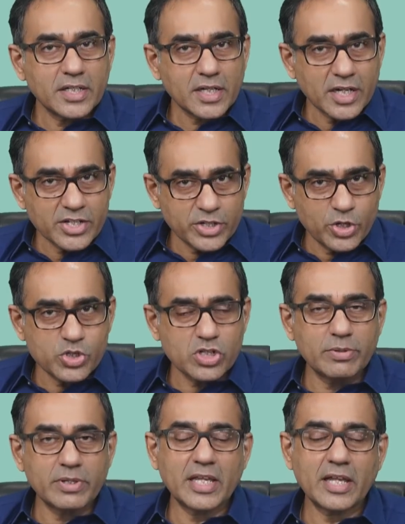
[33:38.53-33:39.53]
continues
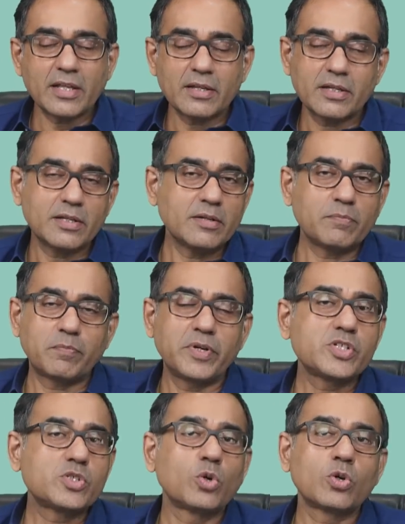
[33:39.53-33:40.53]
to be there?
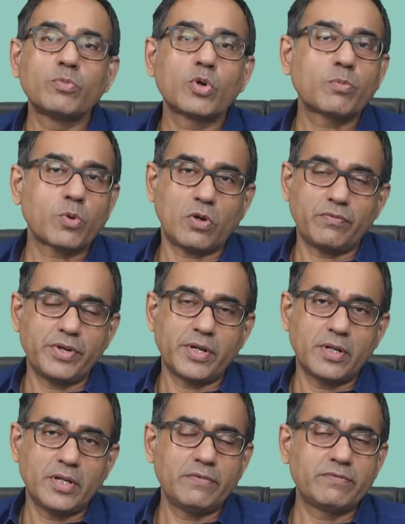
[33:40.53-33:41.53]
Please don't book profit.
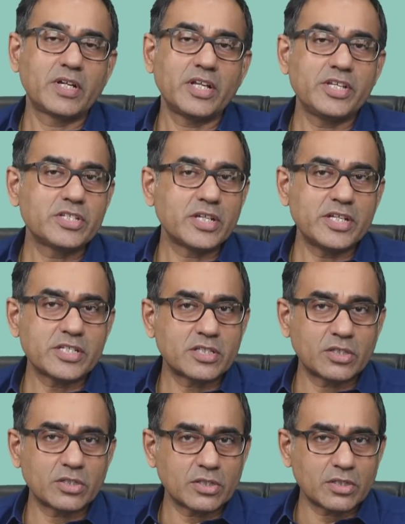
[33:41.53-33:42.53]
If the reason is
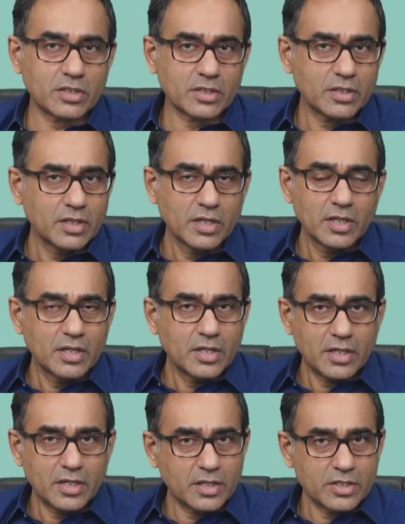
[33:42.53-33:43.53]

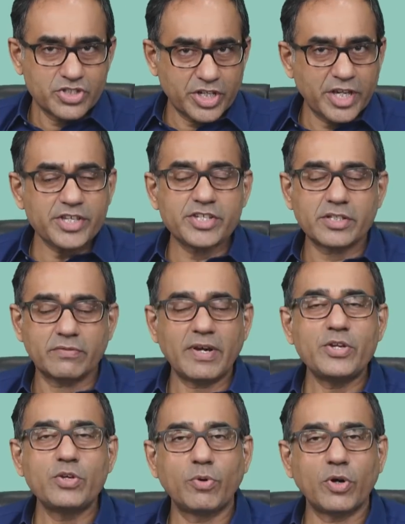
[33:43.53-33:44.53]
change why
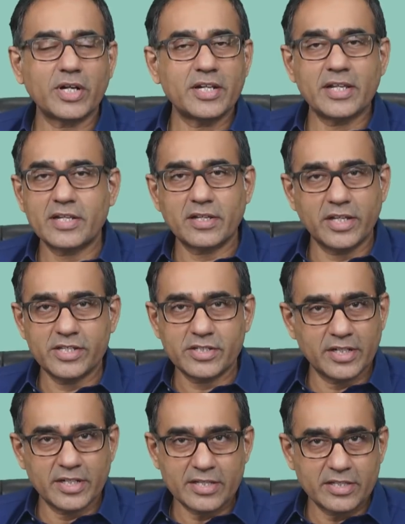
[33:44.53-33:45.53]
you bought and that the
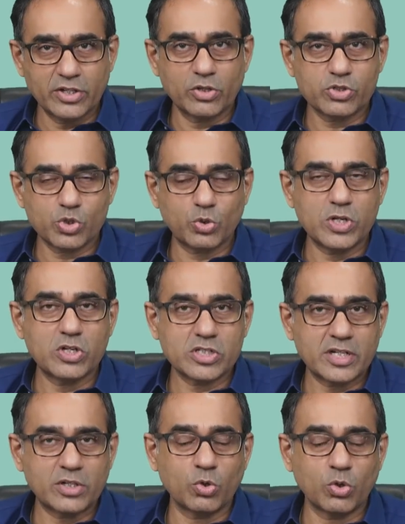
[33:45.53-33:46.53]
reason that the story
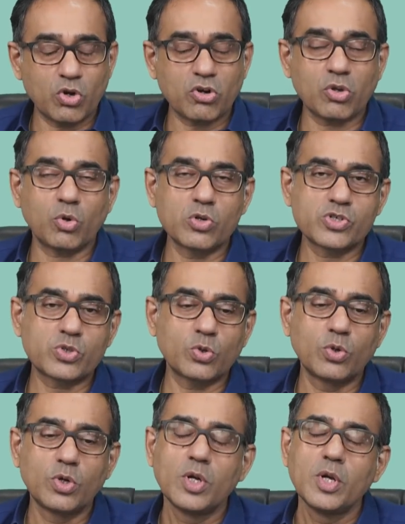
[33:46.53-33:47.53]
doesn't no longer holds
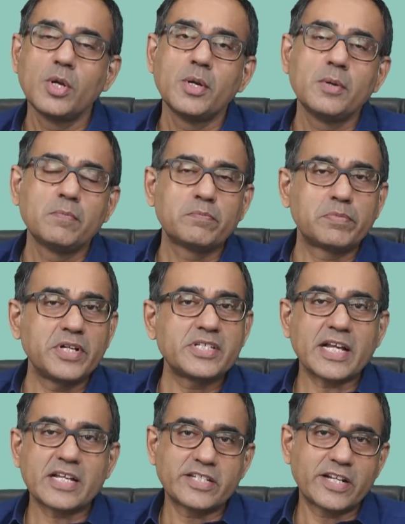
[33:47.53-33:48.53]
true, please
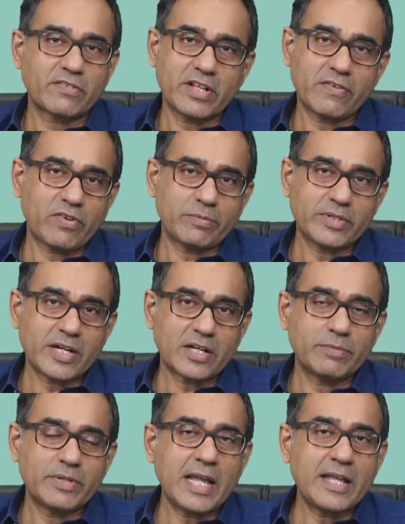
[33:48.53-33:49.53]
exit from that
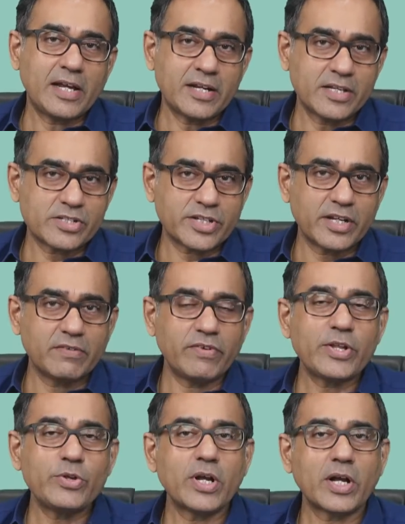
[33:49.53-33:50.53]
company. I understand
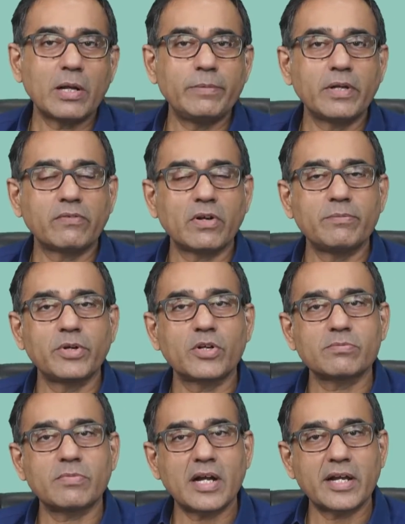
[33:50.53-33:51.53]
where you are coming from because
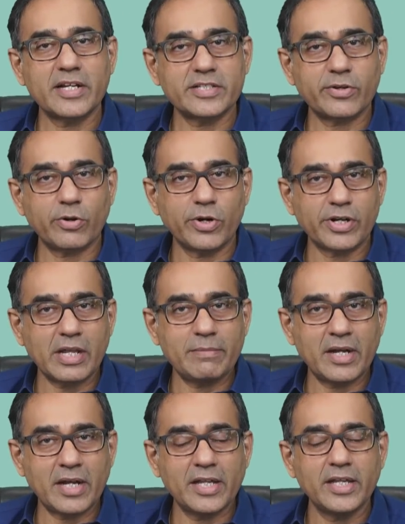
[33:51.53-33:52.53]
market is at all-time
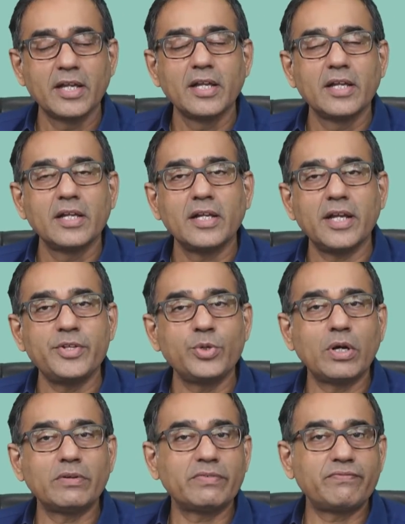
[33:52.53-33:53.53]
high, and you
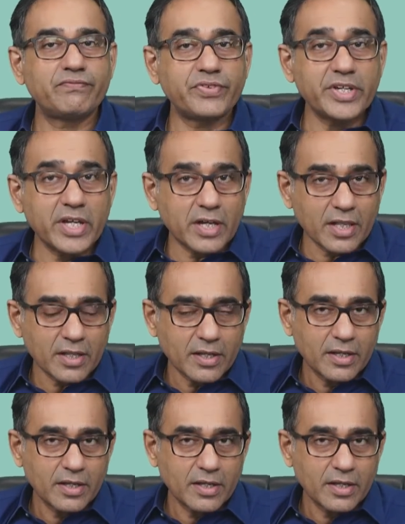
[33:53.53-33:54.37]
have a fear